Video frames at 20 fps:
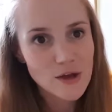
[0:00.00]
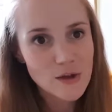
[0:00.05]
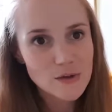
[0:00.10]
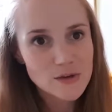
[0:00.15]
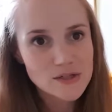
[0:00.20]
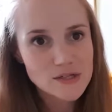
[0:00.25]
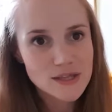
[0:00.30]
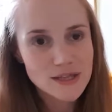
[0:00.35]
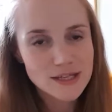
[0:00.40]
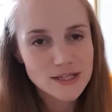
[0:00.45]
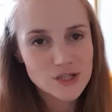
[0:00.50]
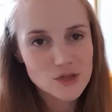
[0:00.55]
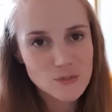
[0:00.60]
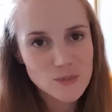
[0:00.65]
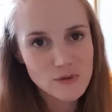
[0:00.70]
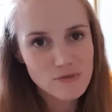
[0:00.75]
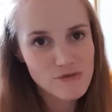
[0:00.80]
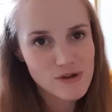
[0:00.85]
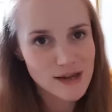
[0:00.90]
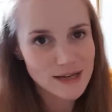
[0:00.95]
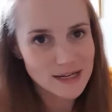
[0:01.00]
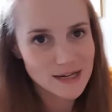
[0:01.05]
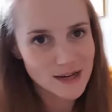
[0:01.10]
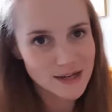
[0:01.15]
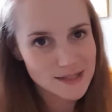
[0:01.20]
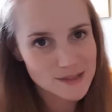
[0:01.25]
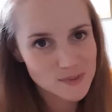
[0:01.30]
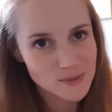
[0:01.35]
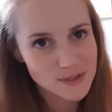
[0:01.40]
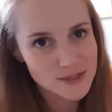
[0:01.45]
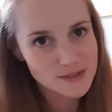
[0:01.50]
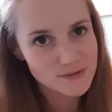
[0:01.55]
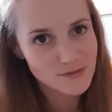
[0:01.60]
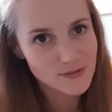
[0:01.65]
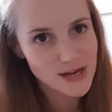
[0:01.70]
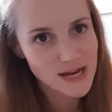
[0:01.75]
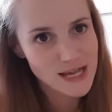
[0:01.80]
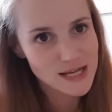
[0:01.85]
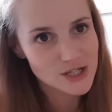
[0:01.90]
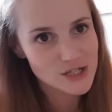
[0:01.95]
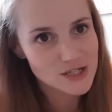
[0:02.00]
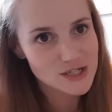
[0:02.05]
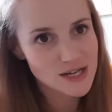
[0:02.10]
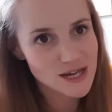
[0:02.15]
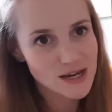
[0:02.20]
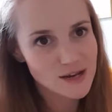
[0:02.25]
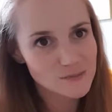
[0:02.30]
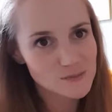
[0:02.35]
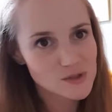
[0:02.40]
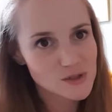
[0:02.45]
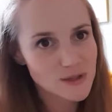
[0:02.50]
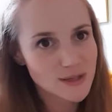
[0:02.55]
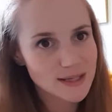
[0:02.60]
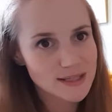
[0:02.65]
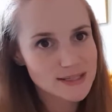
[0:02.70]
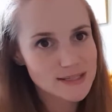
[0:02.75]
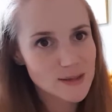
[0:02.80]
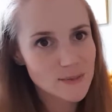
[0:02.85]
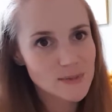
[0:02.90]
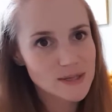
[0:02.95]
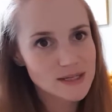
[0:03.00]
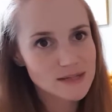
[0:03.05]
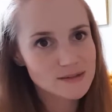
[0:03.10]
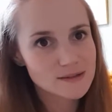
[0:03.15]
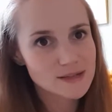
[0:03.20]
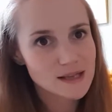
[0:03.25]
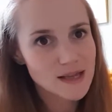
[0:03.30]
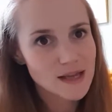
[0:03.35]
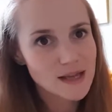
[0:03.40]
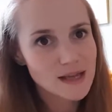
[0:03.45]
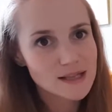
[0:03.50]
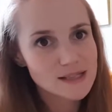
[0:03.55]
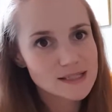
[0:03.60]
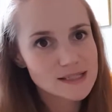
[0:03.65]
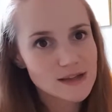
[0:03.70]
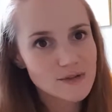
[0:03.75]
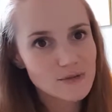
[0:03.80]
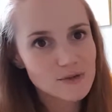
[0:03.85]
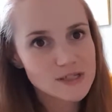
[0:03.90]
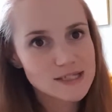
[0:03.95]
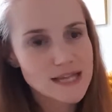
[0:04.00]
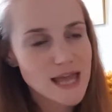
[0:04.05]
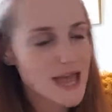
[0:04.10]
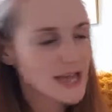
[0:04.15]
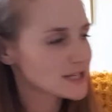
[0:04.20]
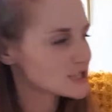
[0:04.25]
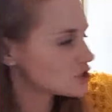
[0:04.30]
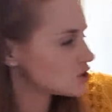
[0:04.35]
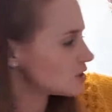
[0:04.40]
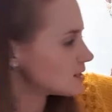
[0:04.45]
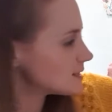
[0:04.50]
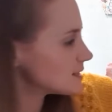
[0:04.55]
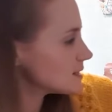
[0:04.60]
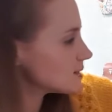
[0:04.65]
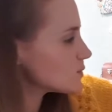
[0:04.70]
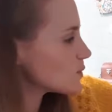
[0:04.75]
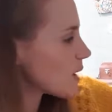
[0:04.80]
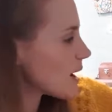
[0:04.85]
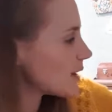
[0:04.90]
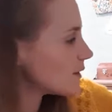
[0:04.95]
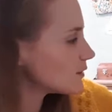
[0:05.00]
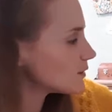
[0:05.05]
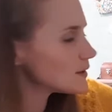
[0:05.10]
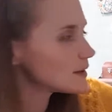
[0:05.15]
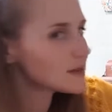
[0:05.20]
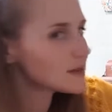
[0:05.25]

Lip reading: which I think should be really nice when it's finished, and I'm doing some in different textures as well.